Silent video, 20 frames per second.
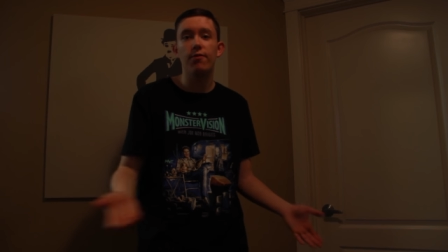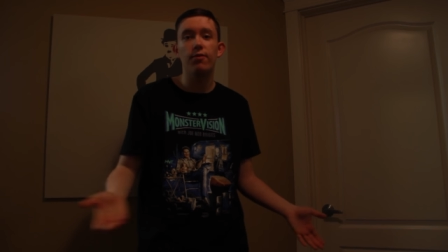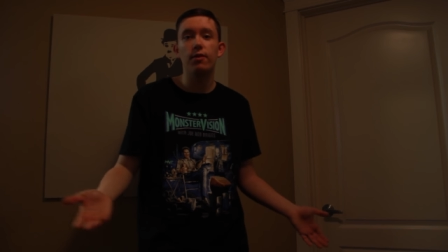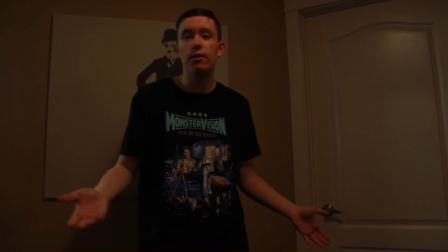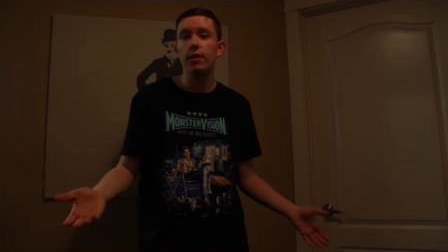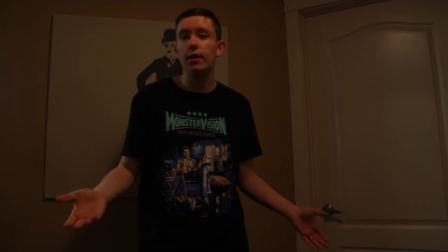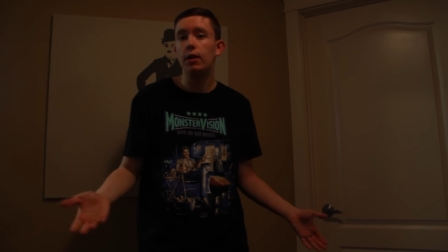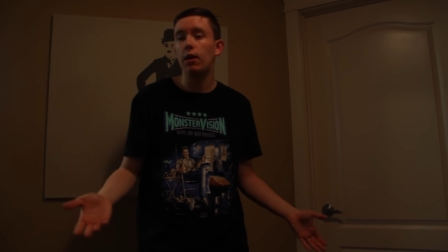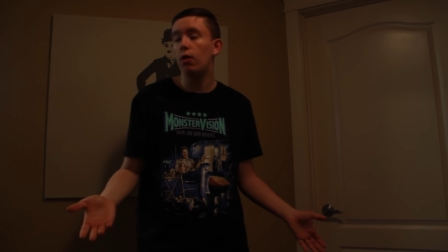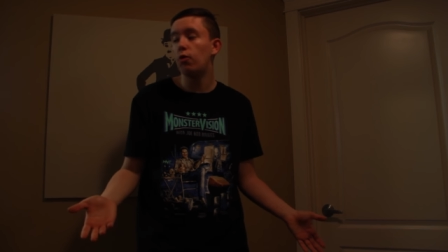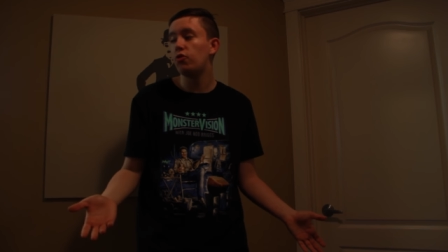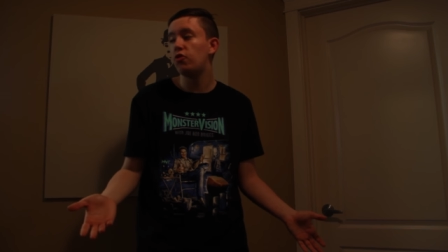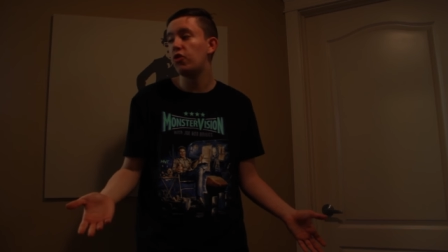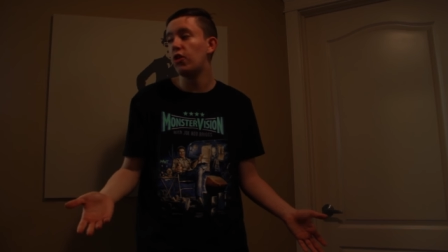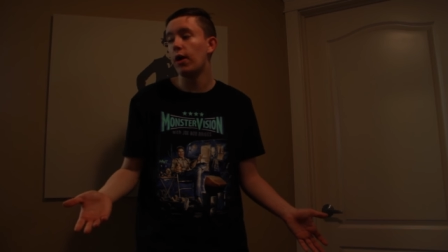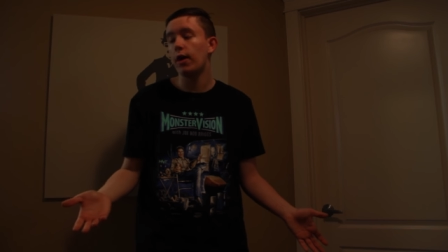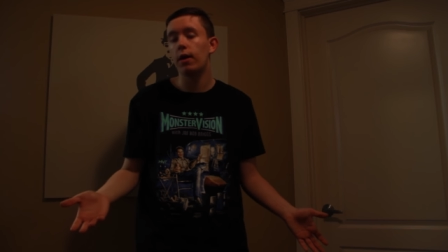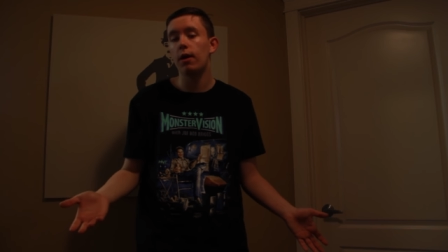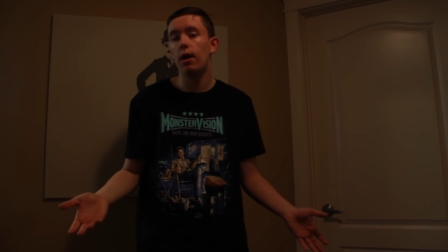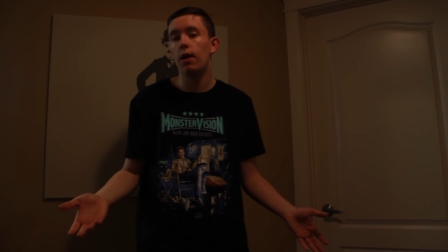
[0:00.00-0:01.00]
definitely
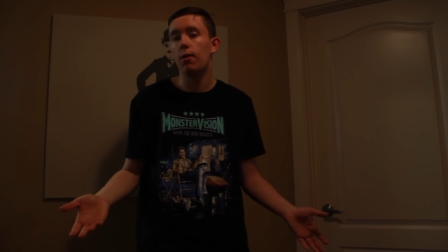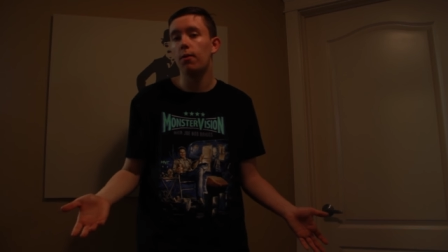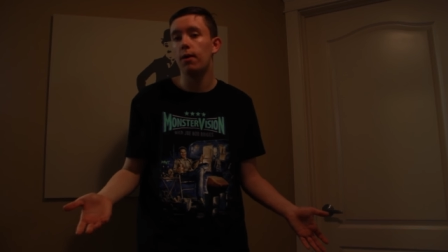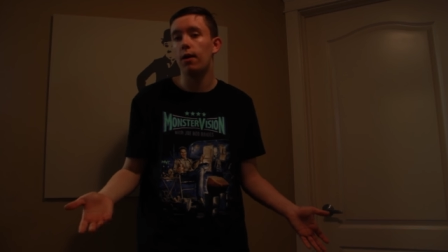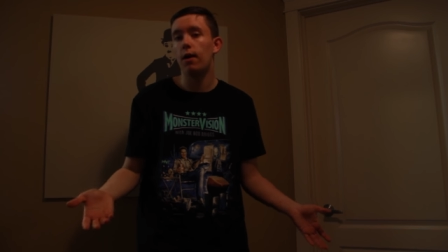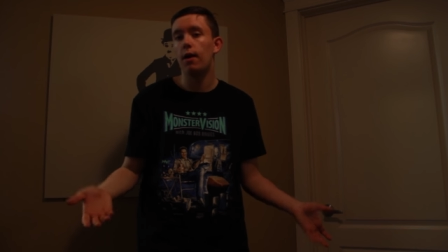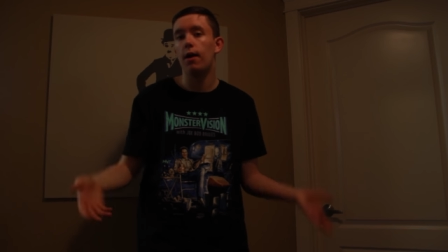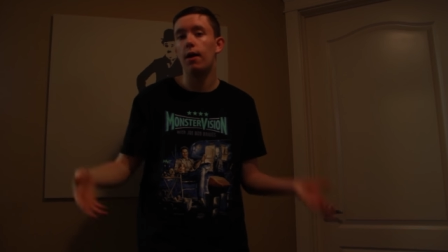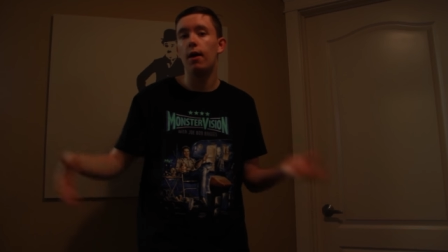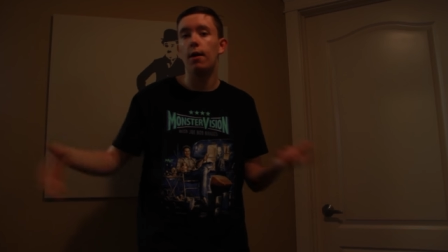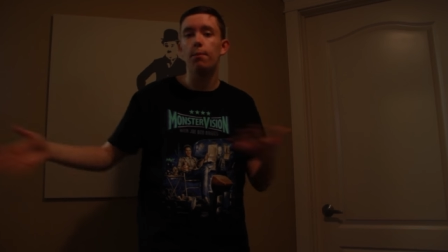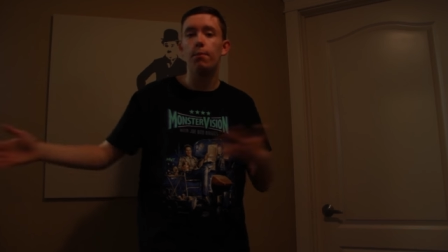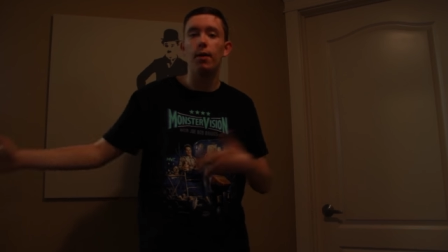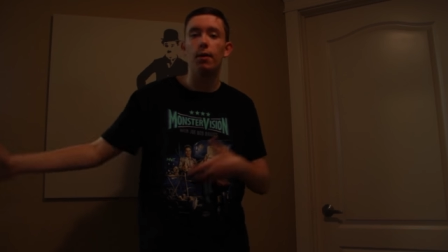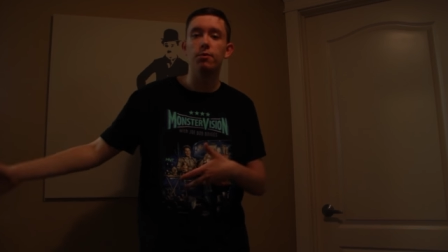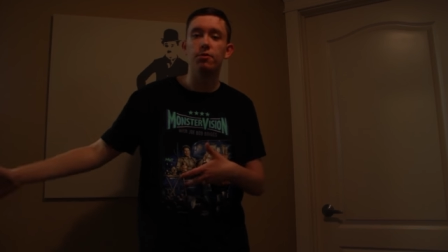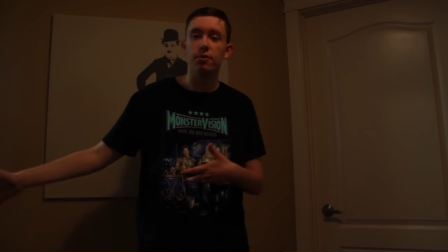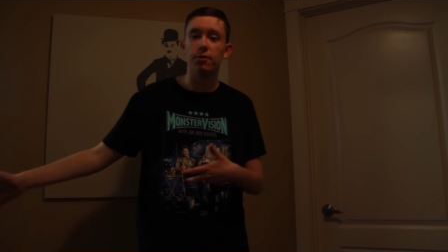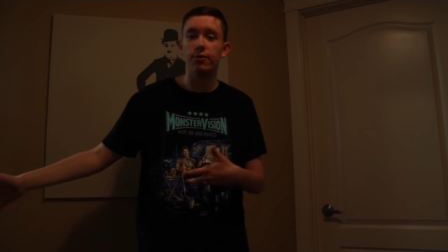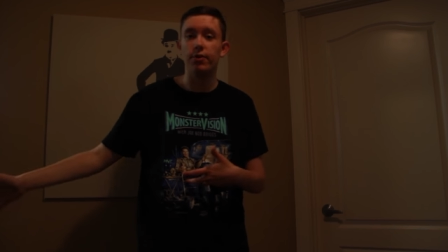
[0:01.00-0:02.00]
go check out
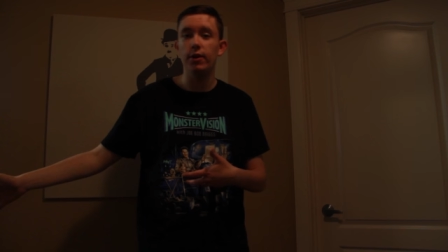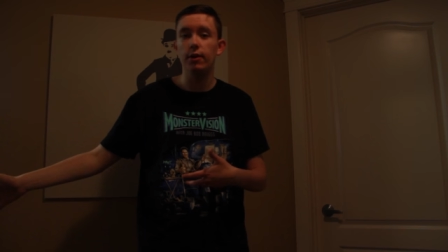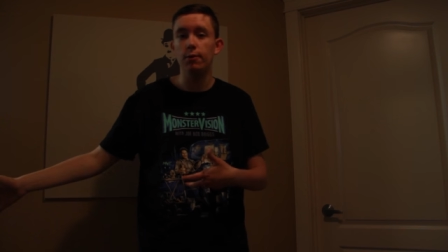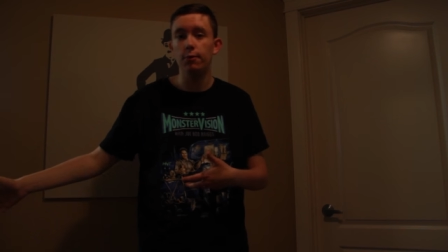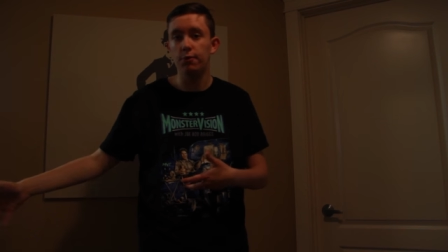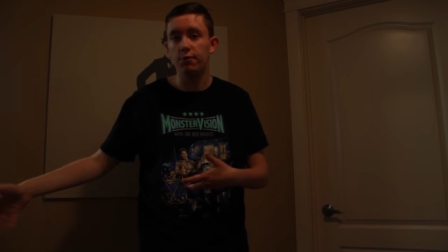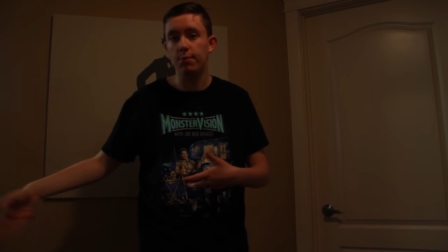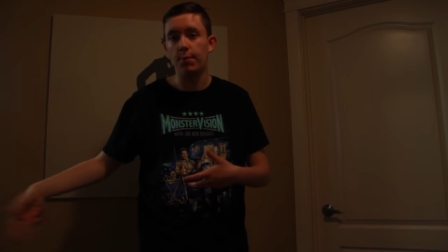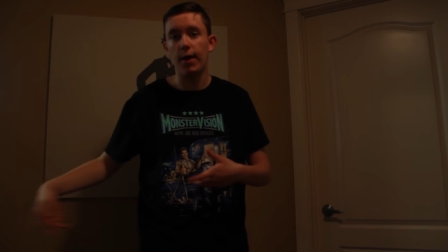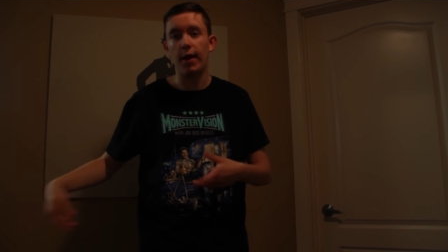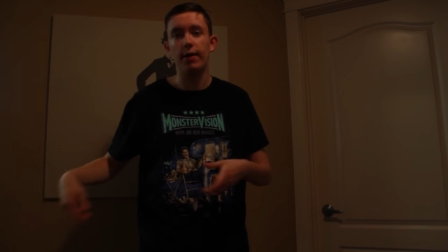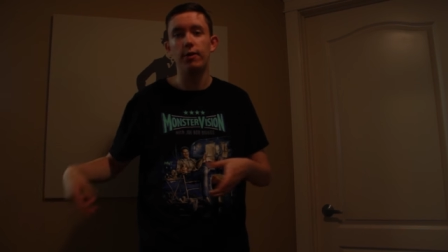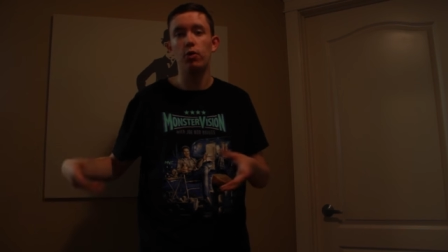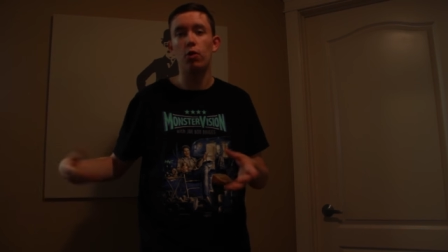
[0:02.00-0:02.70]
uh, Bub's Reviews,